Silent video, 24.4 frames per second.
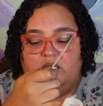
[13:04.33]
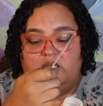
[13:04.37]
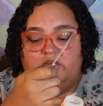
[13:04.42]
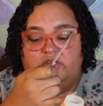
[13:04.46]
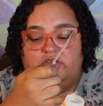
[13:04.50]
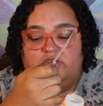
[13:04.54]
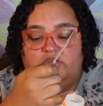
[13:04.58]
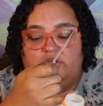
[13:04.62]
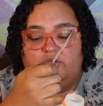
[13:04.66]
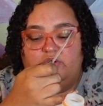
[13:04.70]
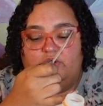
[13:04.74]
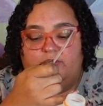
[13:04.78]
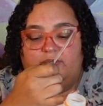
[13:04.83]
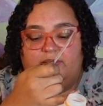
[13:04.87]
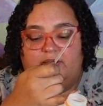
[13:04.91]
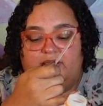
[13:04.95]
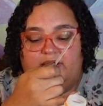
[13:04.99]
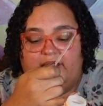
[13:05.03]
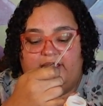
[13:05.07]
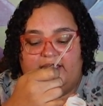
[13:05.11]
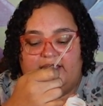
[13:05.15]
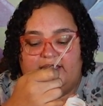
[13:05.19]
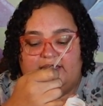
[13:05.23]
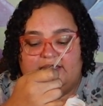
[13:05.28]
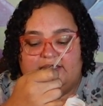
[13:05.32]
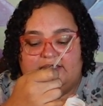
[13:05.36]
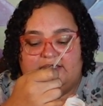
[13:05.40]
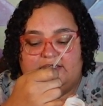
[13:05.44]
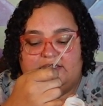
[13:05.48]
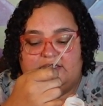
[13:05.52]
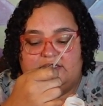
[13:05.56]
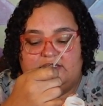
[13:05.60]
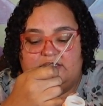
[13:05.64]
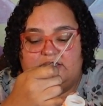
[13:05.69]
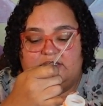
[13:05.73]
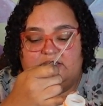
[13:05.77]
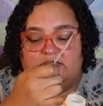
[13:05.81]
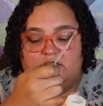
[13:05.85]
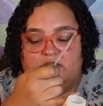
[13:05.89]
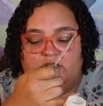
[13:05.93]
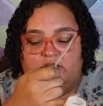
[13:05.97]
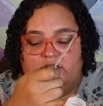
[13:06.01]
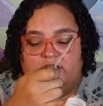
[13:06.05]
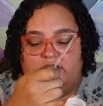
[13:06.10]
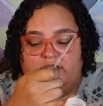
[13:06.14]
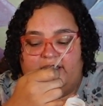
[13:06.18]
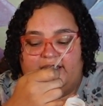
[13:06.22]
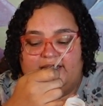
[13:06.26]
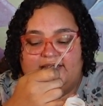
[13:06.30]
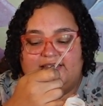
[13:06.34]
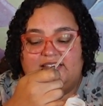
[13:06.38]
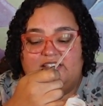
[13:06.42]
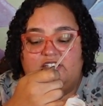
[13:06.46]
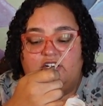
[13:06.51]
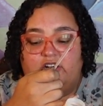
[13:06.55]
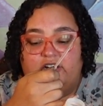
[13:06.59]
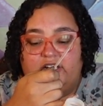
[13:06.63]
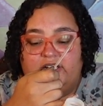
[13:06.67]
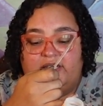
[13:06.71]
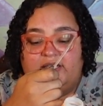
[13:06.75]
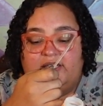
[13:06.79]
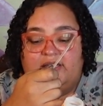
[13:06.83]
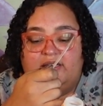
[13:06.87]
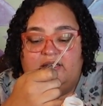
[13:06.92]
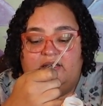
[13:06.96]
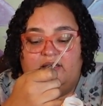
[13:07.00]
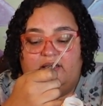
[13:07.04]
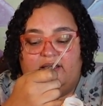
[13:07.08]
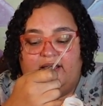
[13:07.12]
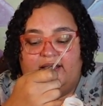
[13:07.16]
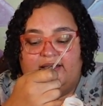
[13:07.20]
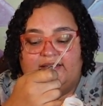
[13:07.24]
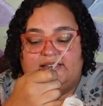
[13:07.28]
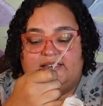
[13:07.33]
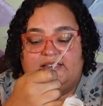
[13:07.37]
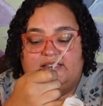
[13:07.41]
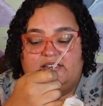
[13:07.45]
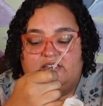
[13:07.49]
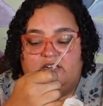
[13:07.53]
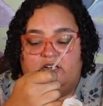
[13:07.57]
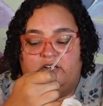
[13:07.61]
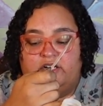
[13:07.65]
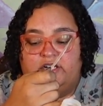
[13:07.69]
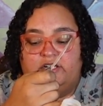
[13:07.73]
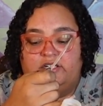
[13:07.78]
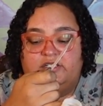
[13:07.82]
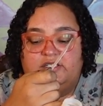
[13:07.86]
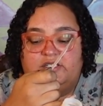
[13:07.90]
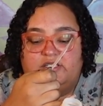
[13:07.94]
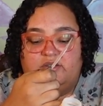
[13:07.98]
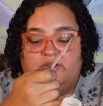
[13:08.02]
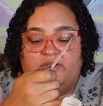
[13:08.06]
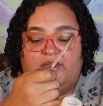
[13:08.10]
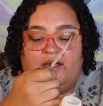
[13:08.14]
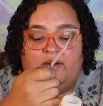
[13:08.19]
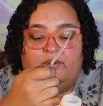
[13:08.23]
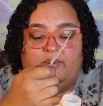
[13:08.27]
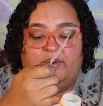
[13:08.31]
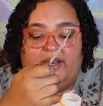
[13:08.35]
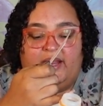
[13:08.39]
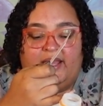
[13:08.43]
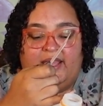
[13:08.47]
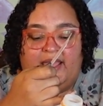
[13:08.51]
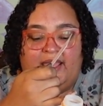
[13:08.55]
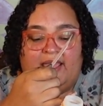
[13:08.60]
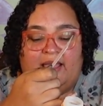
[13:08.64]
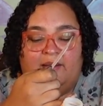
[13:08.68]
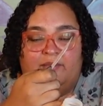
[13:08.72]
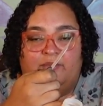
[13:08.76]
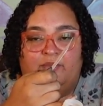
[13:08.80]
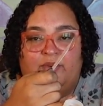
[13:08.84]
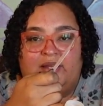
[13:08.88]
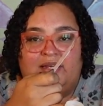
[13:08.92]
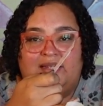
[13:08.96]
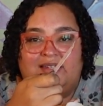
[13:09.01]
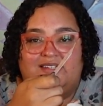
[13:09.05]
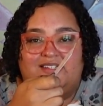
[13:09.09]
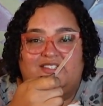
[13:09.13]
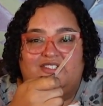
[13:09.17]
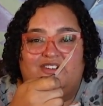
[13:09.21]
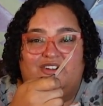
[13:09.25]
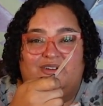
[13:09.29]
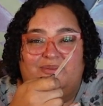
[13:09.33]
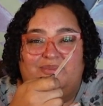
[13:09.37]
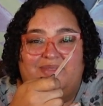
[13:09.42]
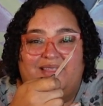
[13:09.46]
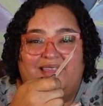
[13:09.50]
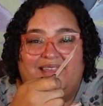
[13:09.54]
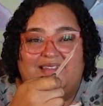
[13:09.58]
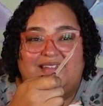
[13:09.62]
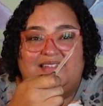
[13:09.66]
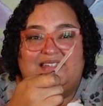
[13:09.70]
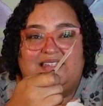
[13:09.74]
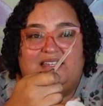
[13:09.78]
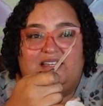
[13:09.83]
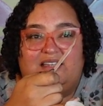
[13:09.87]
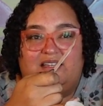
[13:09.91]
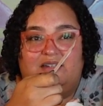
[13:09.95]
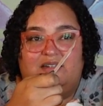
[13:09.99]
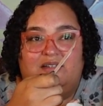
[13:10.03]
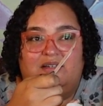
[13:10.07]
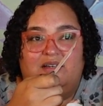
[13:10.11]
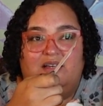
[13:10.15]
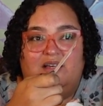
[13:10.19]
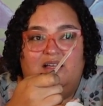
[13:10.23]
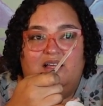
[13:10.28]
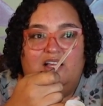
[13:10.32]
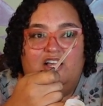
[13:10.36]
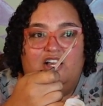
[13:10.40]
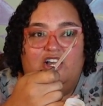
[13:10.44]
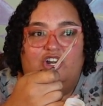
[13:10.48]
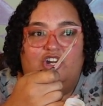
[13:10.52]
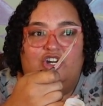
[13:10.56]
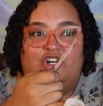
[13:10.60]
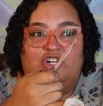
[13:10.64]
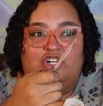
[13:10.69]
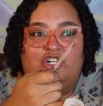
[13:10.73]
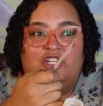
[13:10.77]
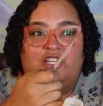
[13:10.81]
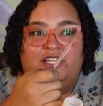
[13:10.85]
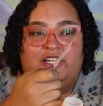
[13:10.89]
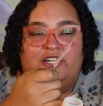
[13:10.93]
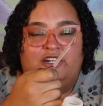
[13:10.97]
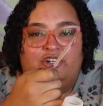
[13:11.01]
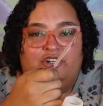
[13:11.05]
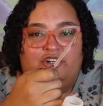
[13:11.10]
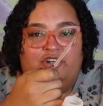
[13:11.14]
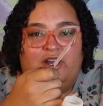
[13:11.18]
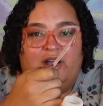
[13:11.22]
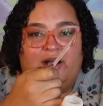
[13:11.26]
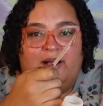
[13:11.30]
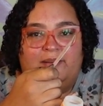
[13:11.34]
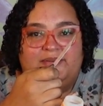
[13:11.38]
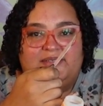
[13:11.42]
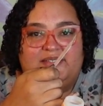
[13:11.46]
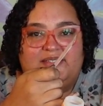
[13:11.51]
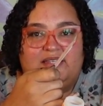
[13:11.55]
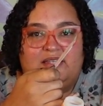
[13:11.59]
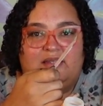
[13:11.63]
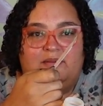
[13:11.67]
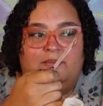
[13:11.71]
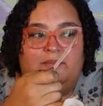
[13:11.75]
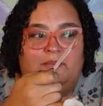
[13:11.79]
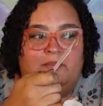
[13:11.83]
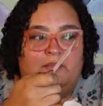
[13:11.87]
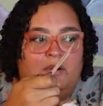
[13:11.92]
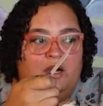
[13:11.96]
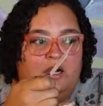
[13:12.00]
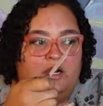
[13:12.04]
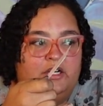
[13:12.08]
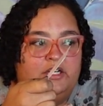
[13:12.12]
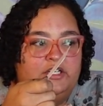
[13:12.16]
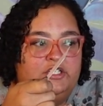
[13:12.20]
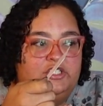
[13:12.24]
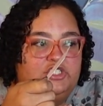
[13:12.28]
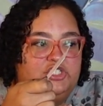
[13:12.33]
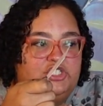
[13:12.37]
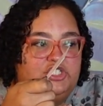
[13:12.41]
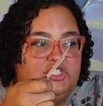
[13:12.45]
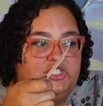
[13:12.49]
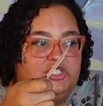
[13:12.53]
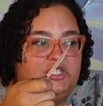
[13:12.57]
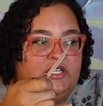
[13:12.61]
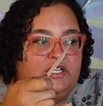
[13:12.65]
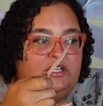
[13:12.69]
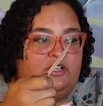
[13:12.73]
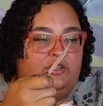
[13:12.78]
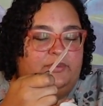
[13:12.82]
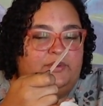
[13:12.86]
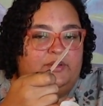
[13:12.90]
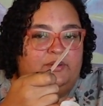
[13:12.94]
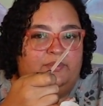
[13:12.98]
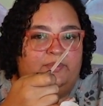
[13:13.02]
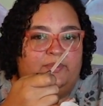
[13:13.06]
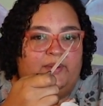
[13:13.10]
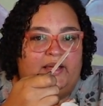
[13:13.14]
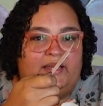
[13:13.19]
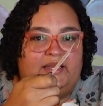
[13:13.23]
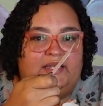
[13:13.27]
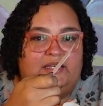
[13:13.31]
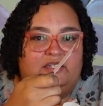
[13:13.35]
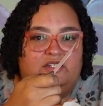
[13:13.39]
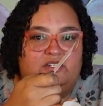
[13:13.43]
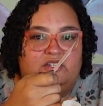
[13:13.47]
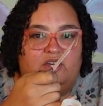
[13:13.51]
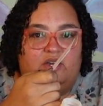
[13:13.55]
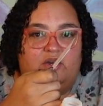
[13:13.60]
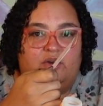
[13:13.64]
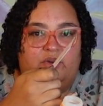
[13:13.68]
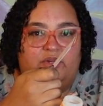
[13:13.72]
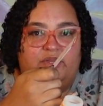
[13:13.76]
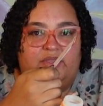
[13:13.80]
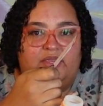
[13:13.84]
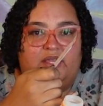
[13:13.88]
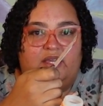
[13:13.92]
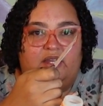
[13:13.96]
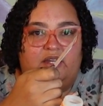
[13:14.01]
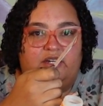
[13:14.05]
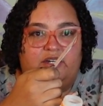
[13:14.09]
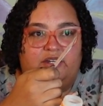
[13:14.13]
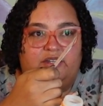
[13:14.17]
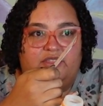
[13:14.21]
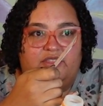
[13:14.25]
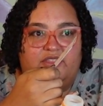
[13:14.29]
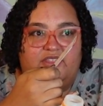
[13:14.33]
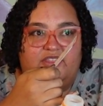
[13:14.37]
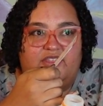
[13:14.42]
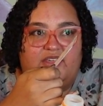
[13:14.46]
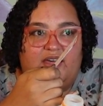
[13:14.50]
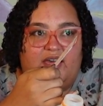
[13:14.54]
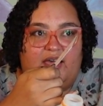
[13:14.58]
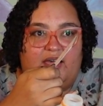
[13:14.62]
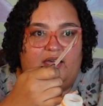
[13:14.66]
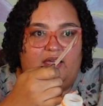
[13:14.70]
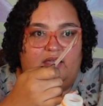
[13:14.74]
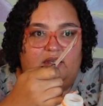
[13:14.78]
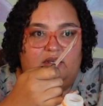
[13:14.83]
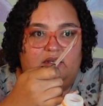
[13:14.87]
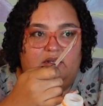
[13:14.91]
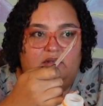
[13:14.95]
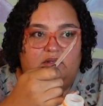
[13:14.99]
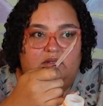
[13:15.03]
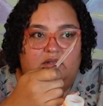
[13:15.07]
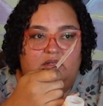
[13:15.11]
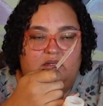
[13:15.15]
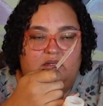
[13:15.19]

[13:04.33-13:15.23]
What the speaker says: to a place, or like started as a start, so that when I am ready to start planting earlier crops in March, it'll be ready to go in there then.